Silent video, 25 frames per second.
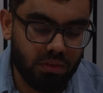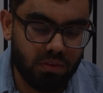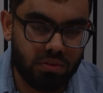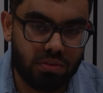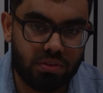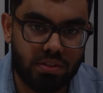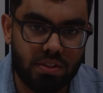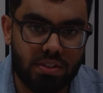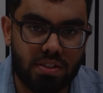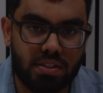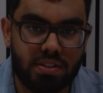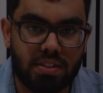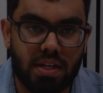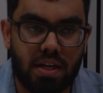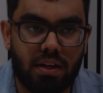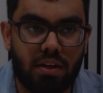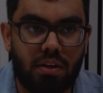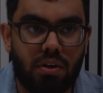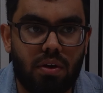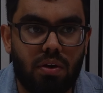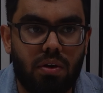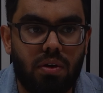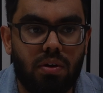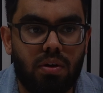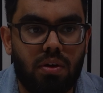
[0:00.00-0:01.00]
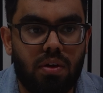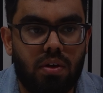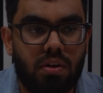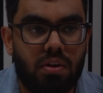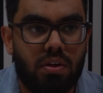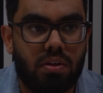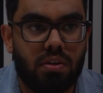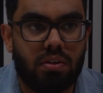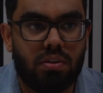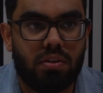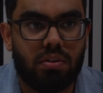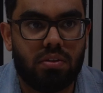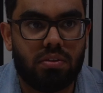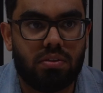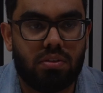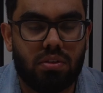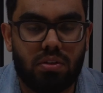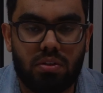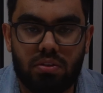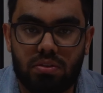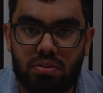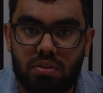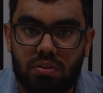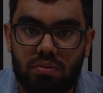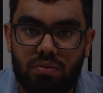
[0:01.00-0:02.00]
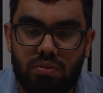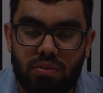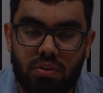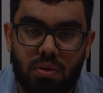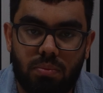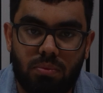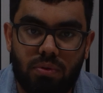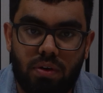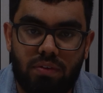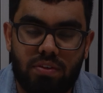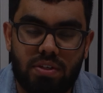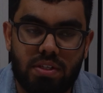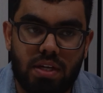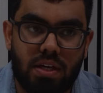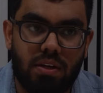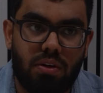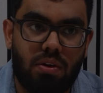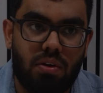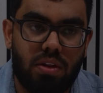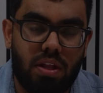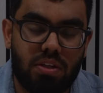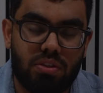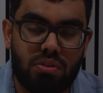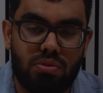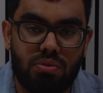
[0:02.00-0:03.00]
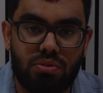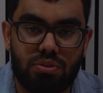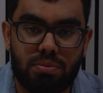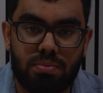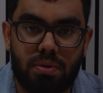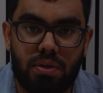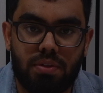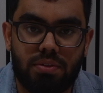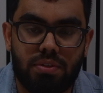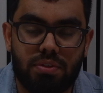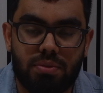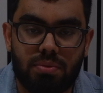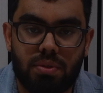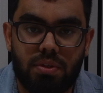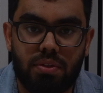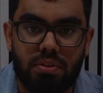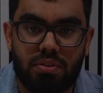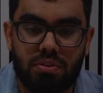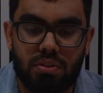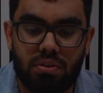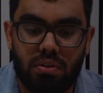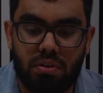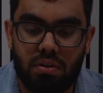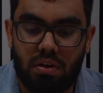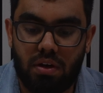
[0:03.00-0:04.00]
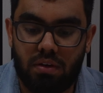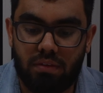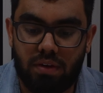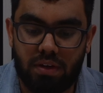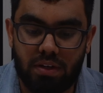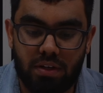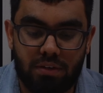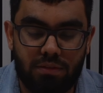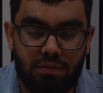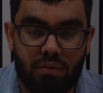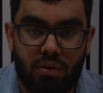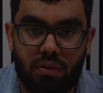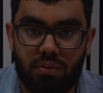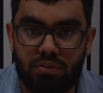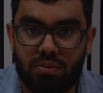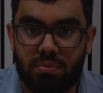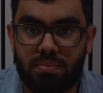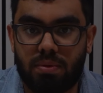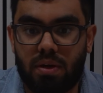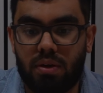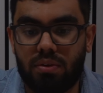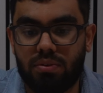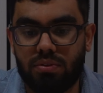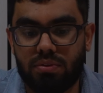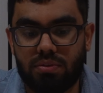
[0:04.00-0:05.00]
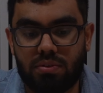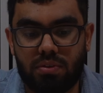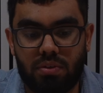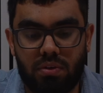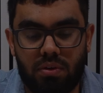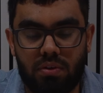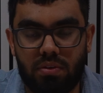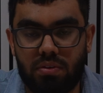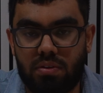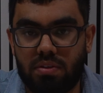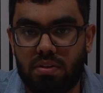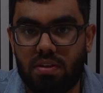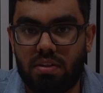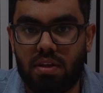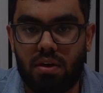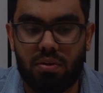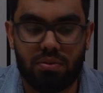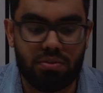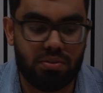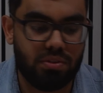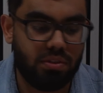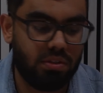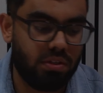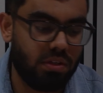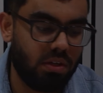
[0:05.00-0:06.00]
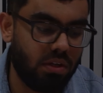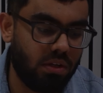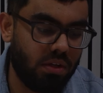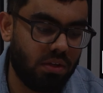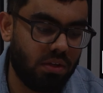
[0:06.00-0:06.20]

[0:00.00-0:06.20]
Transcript: So this is 10 core. So for the upgrade to 10 core, that's £200 as well. So I've added £400 onto 1,000